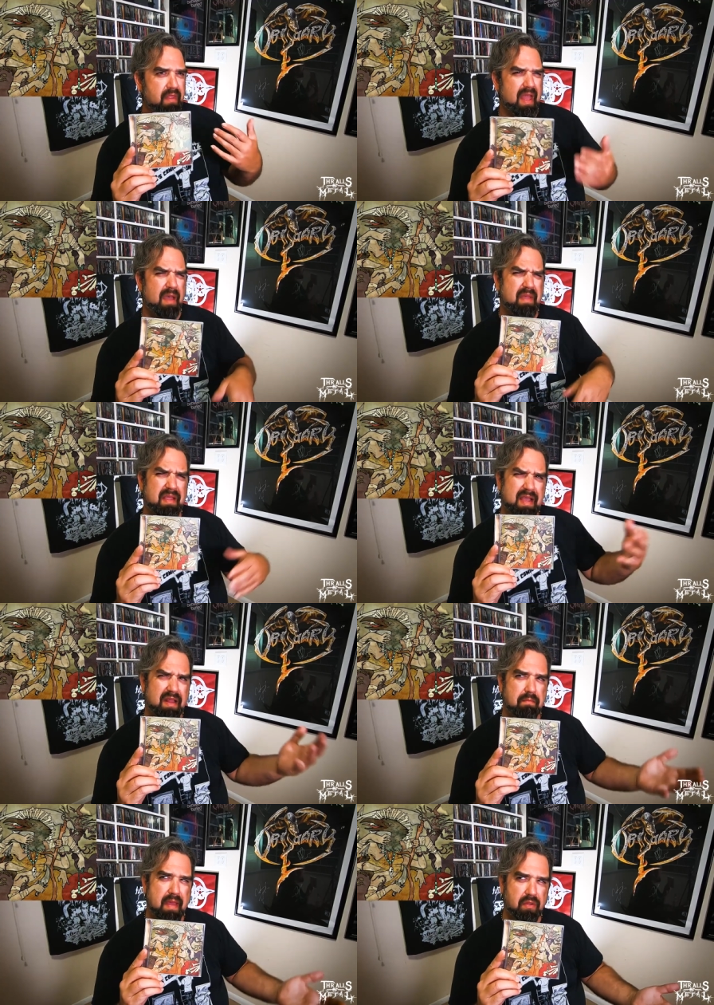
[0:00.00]
I mean,
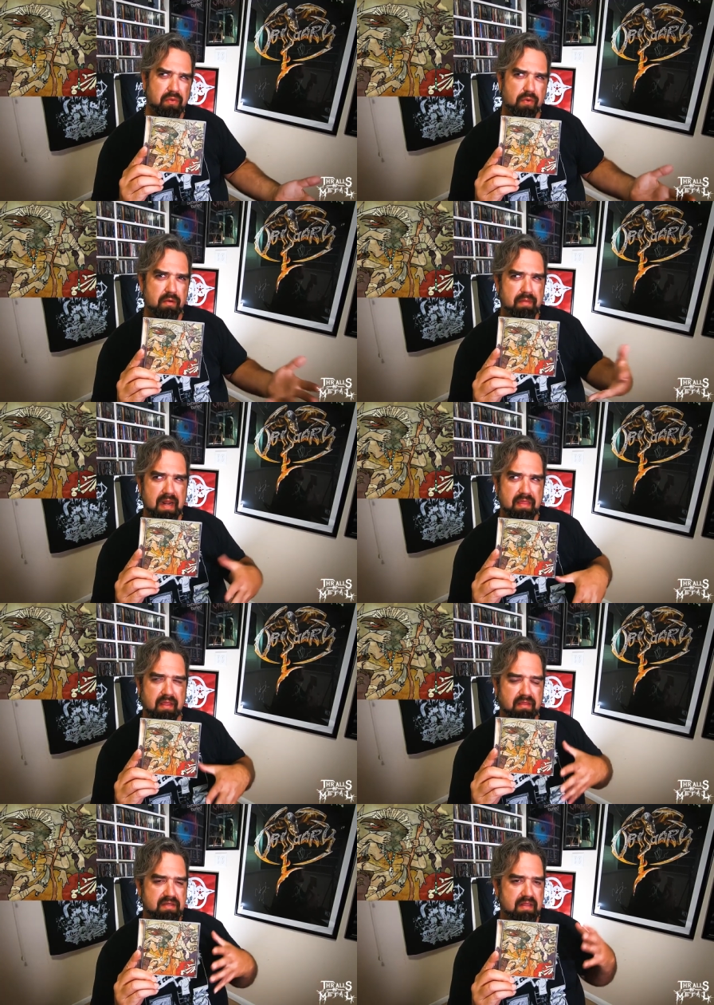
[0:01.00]
kind of metalcore, but I
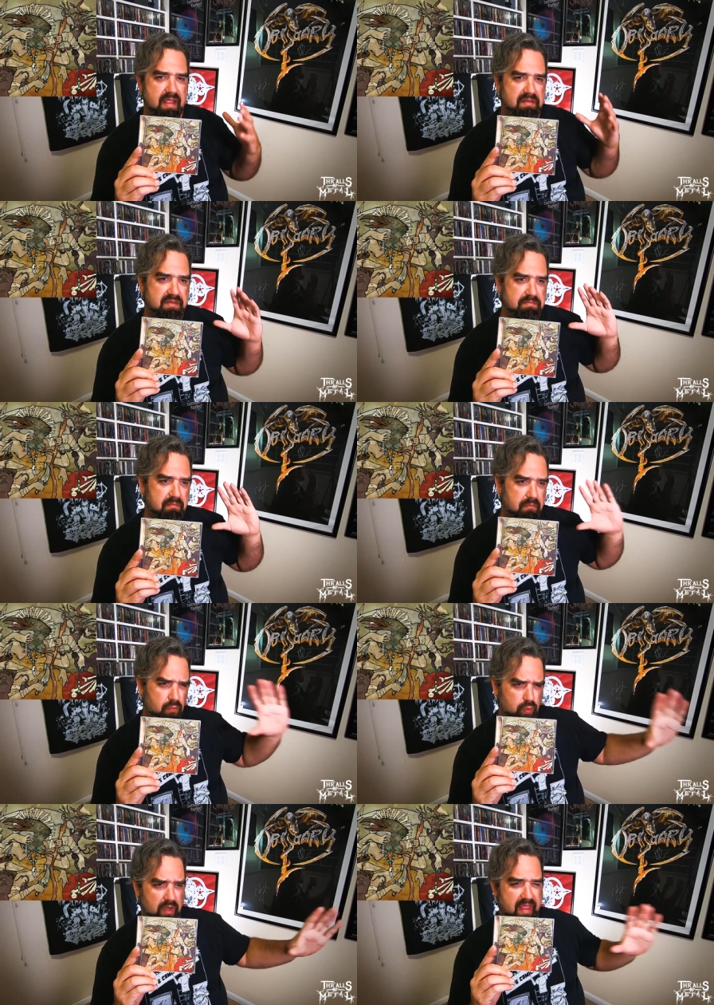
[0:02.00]
think this leans
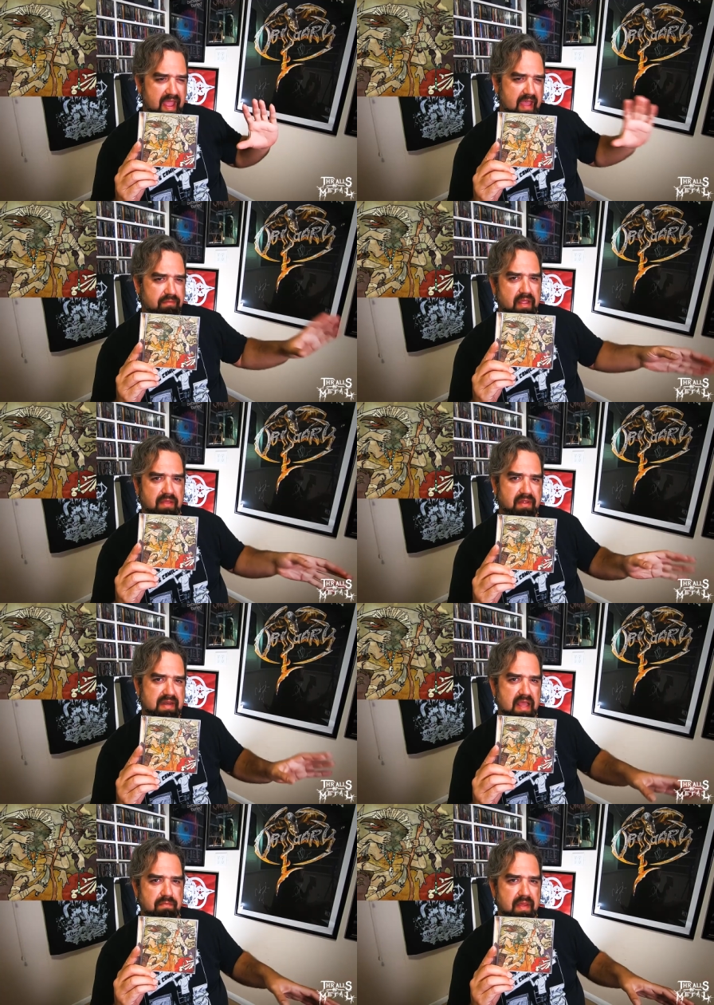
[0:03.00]
really heavily on the
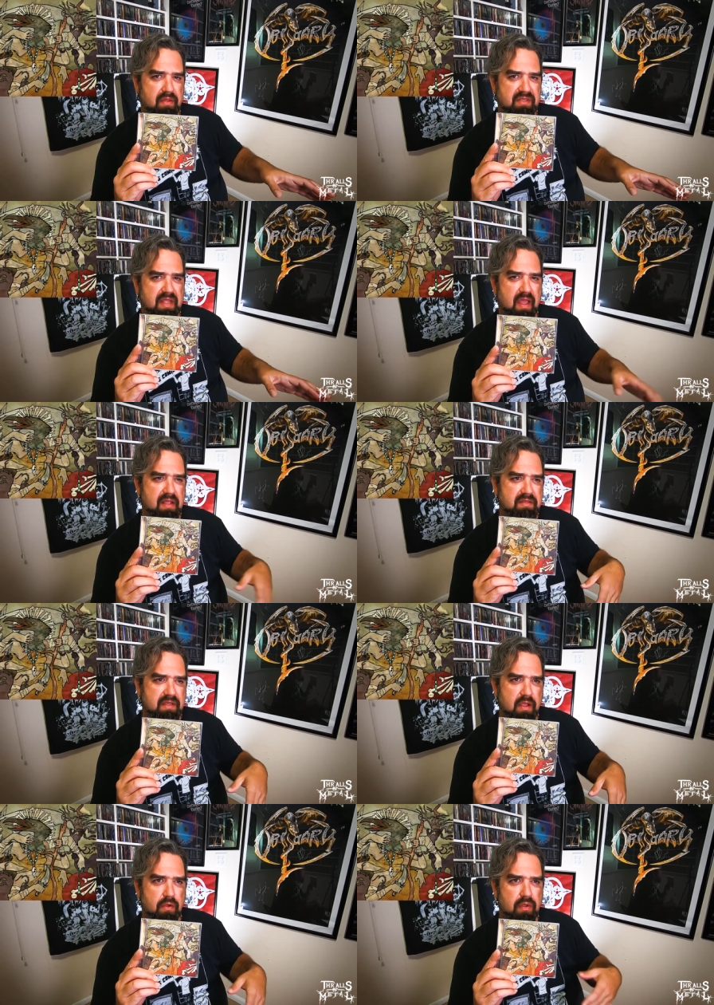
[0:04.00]
death metal side,
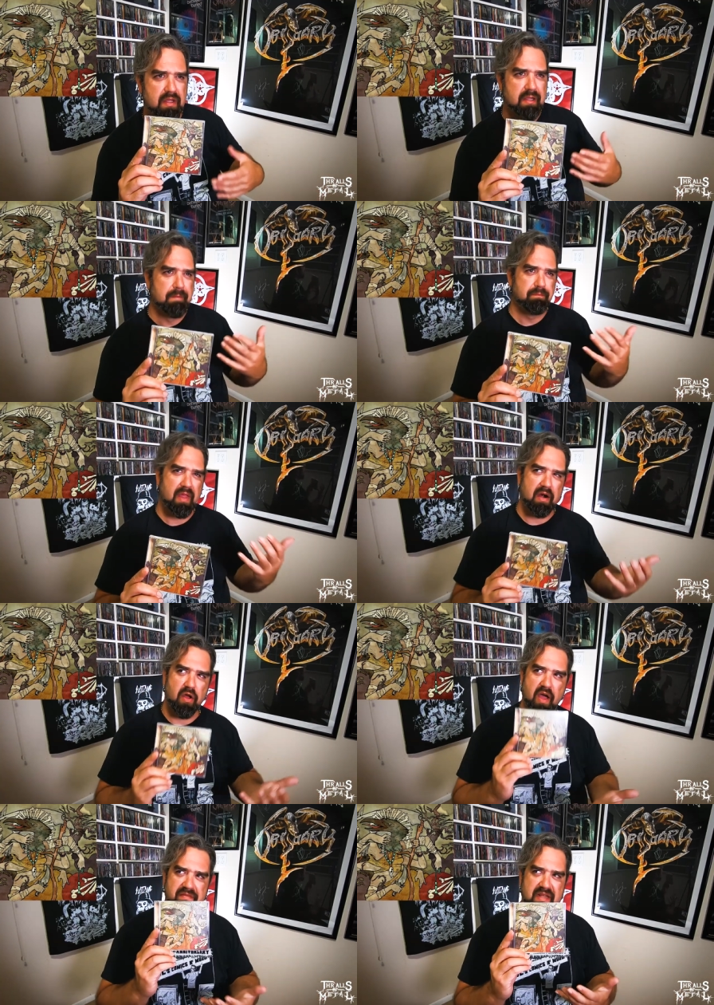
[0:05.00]
so I don't
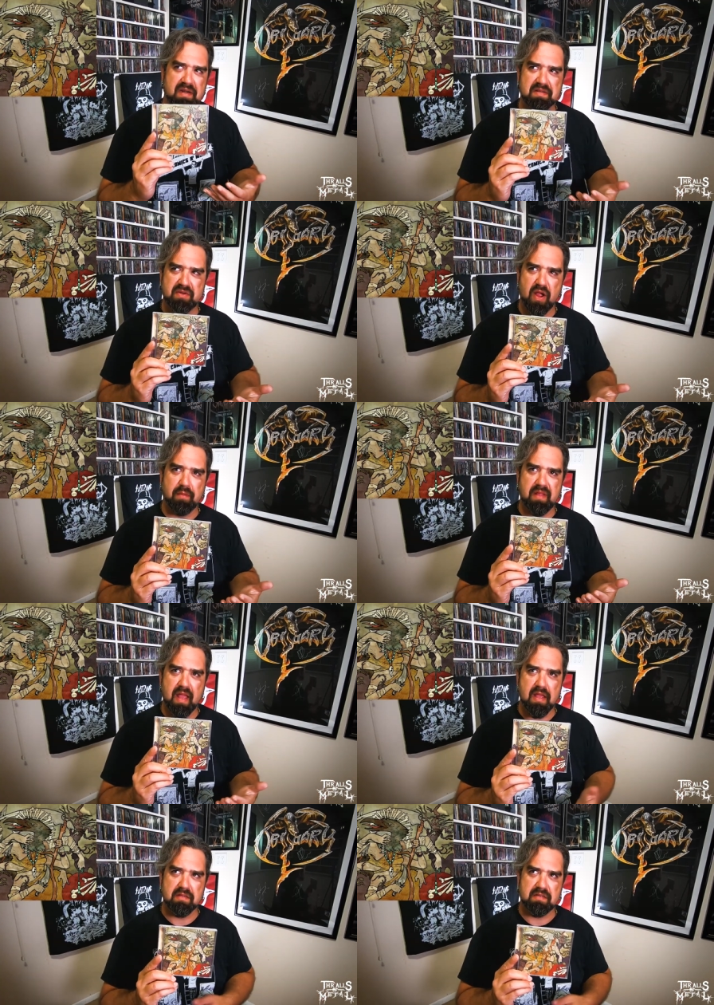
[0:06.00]
know, I've seen it described
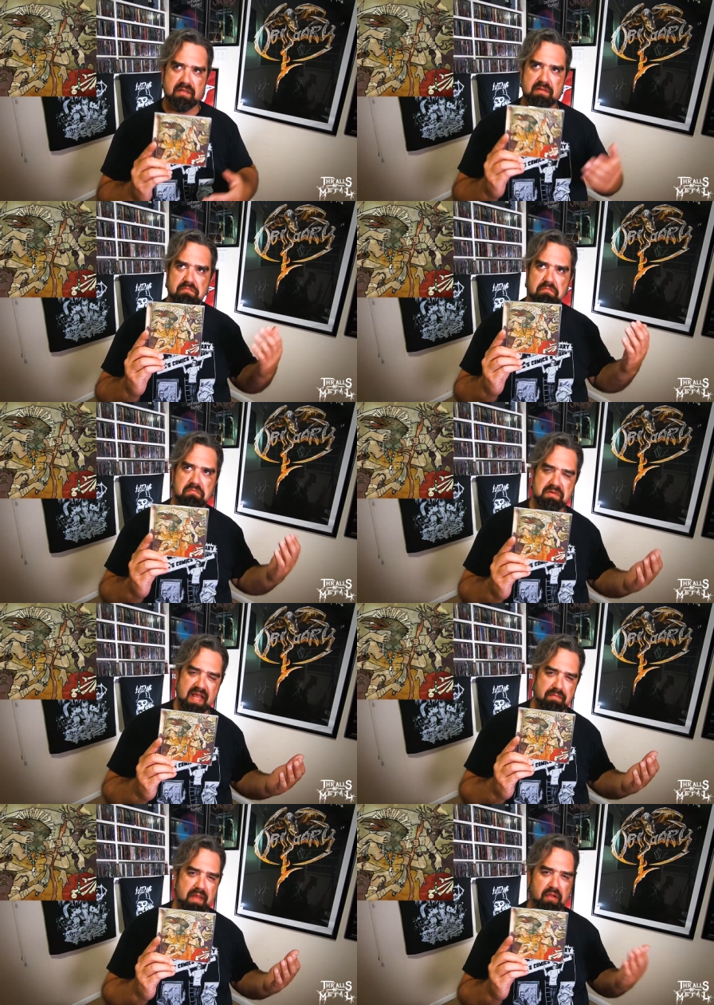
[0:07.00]
as
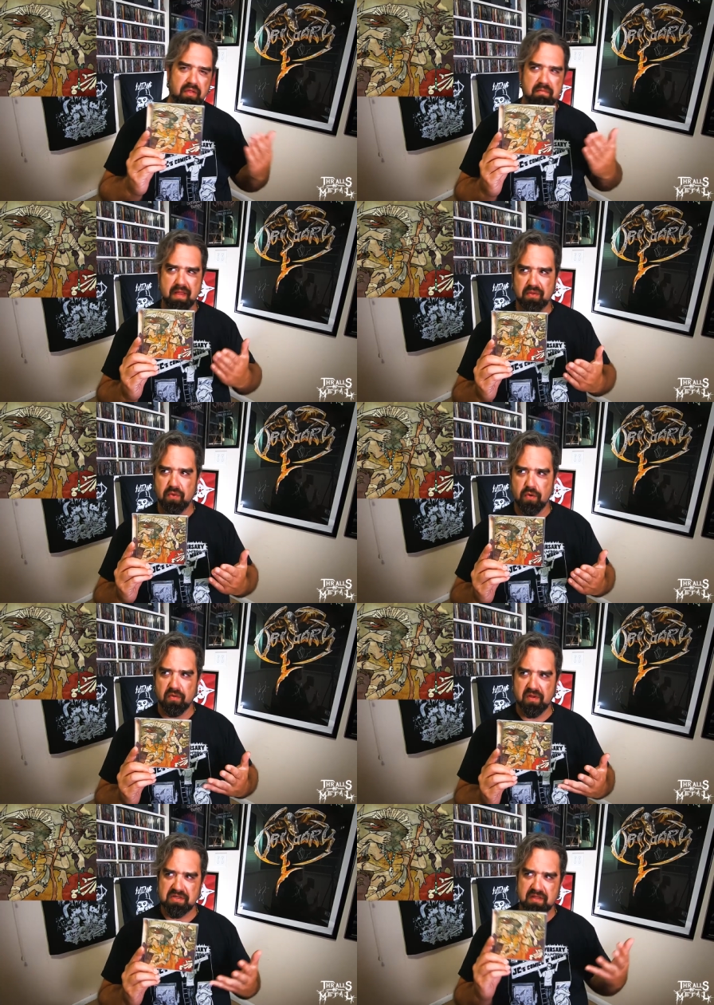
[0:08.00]
death metal and
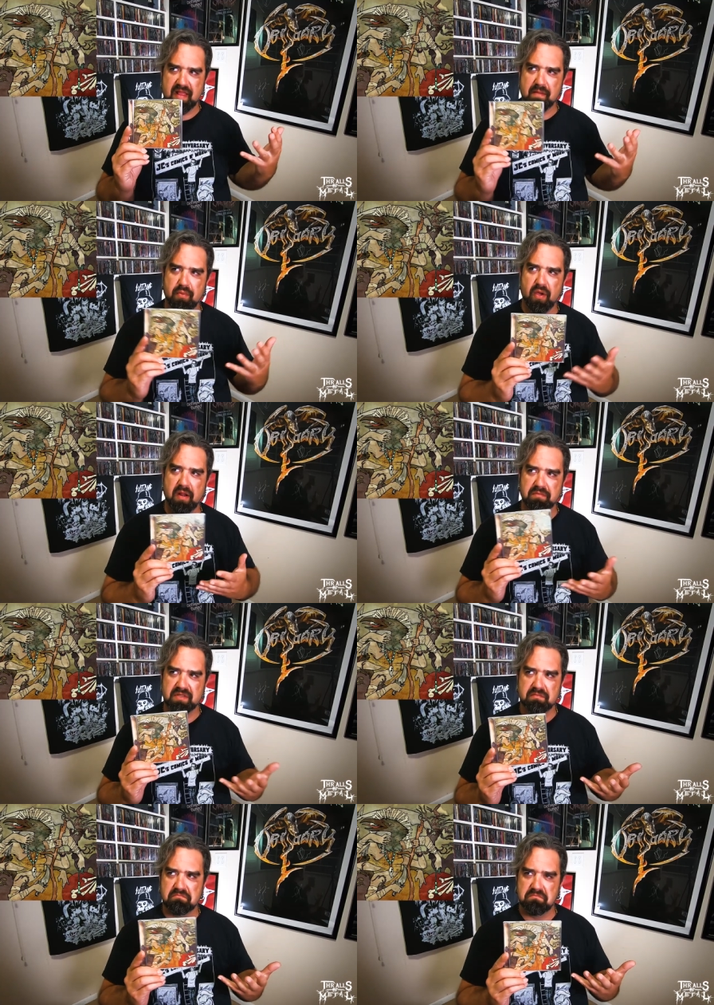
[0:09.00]
metalcore, which at that point I'm just